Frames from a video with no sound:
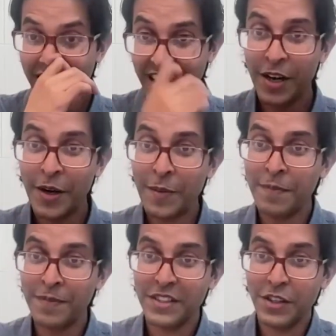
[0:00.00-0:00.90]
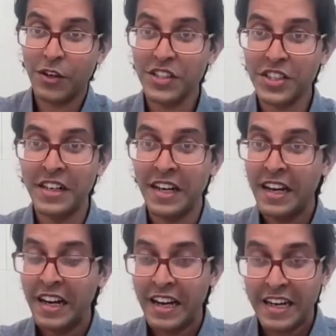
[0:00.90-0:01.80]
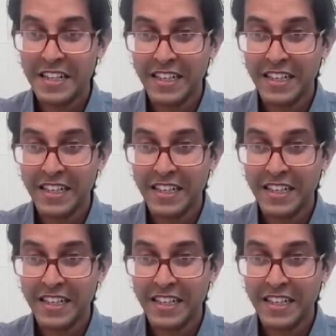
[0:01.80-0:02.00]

Yeah, so this is,